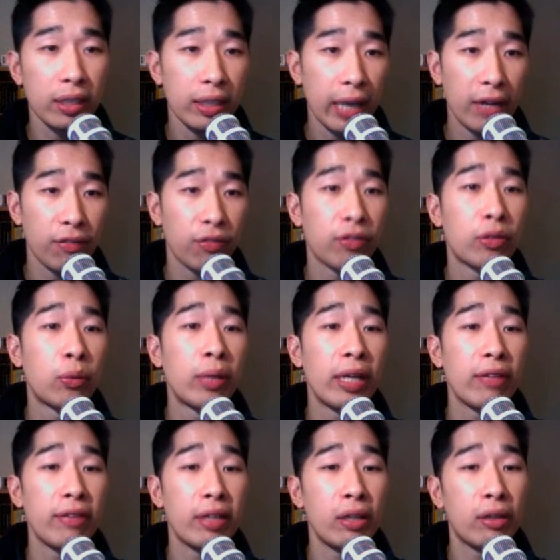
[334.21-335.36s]
And then for
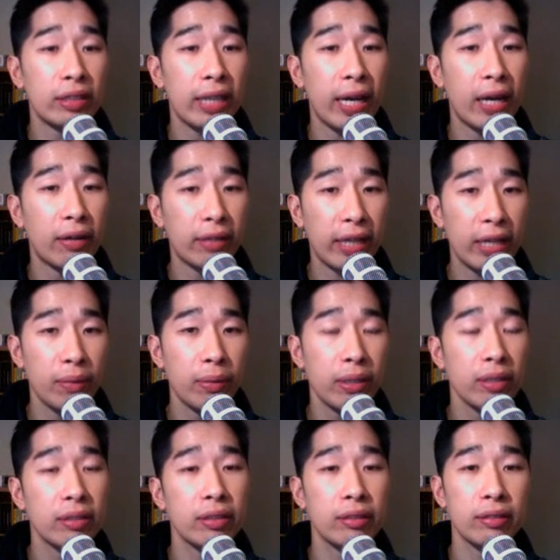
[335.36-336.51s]
whatever long tail
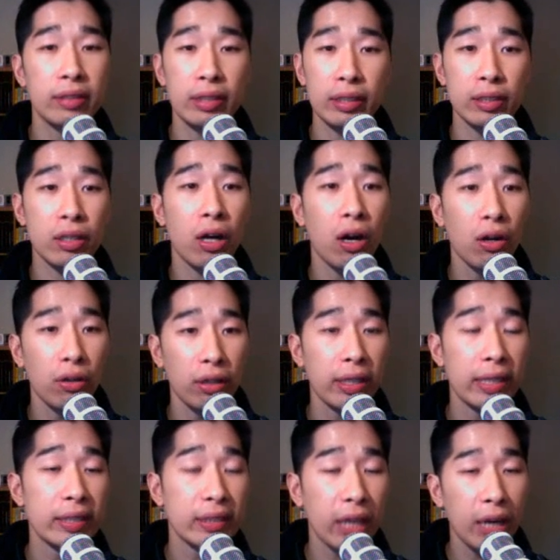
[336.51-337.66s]
keywords, such as colon
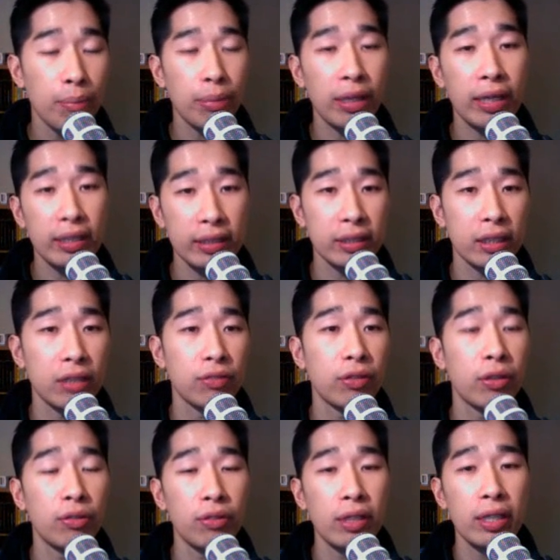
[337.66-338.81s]
and diet plans and so
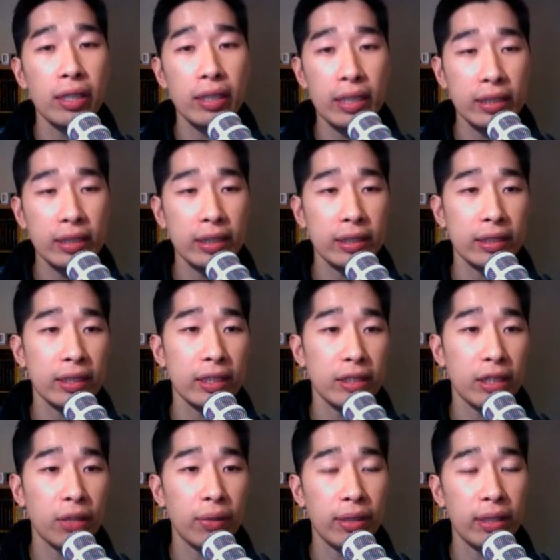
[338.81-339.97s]
forth, these things need to
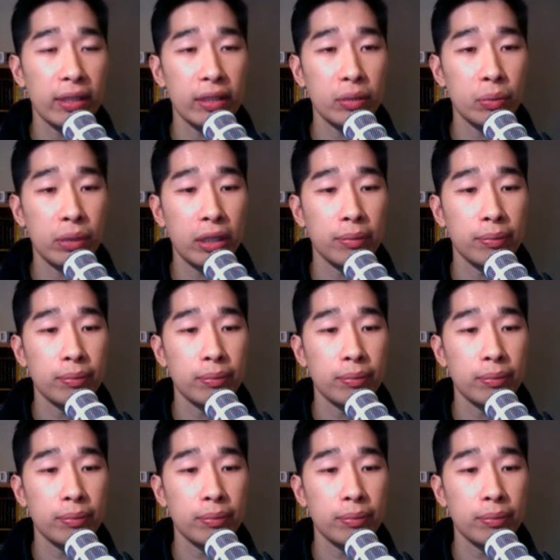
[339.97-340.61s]
go in there as well.